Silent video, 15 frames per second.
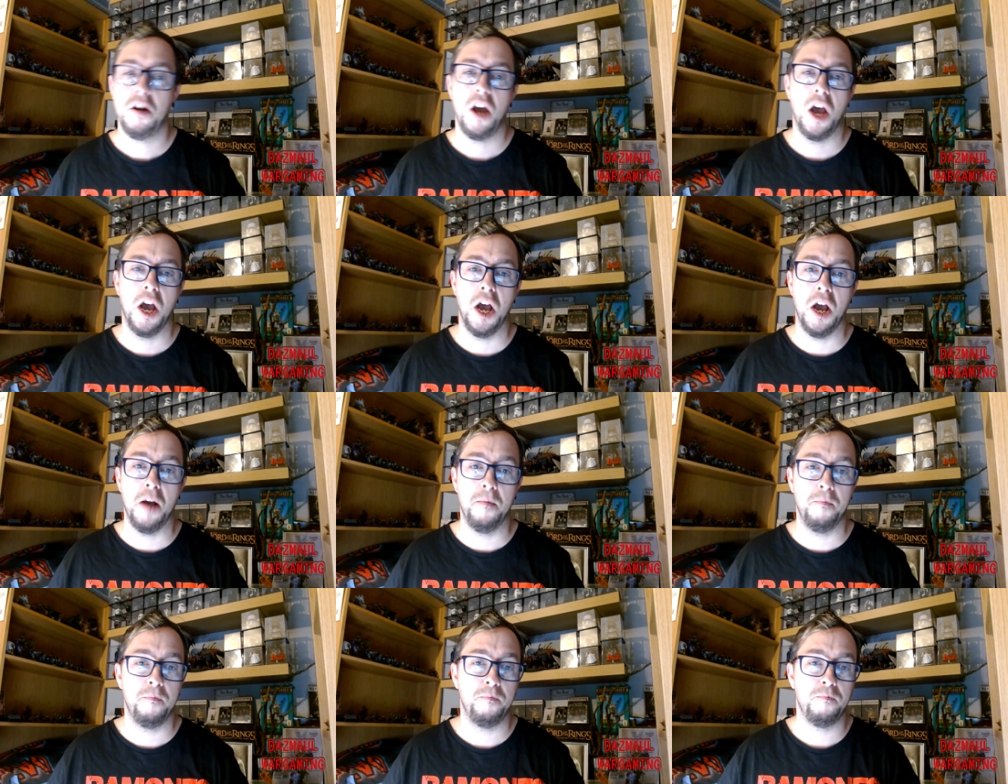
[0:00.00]

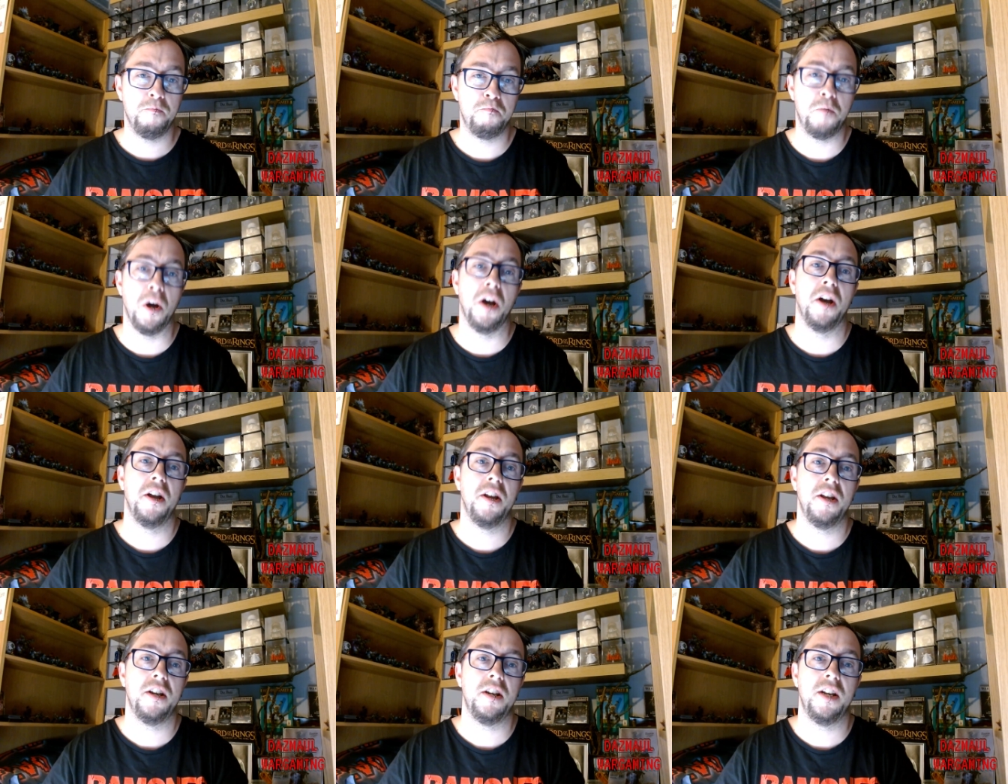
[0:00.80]
but
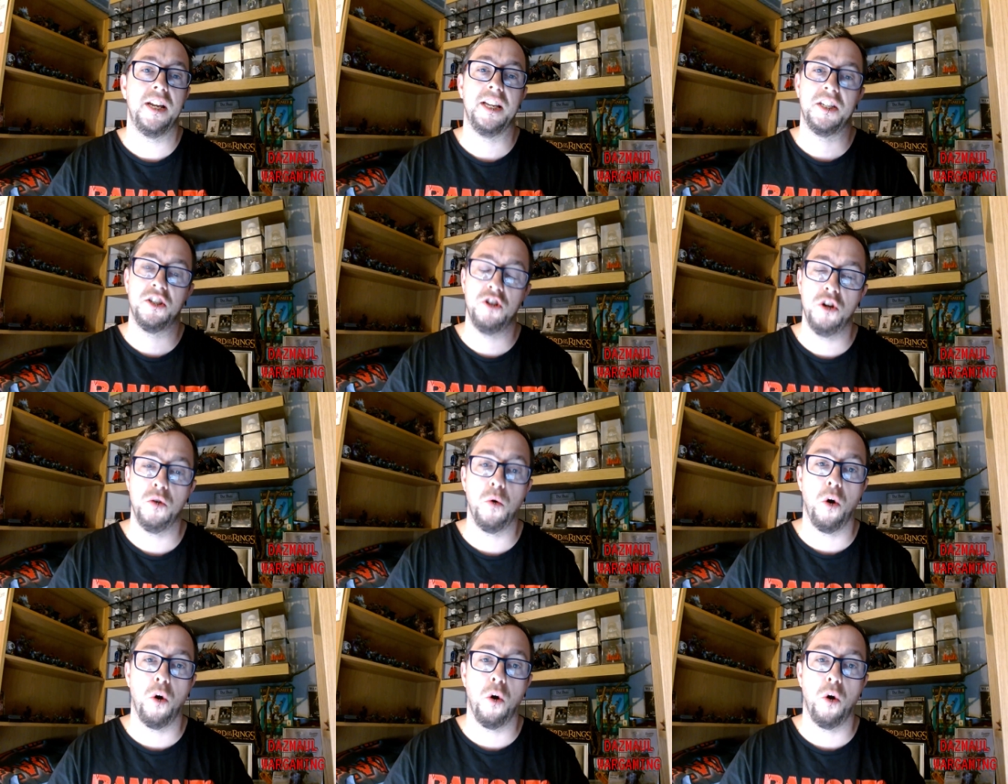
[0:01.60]
it's new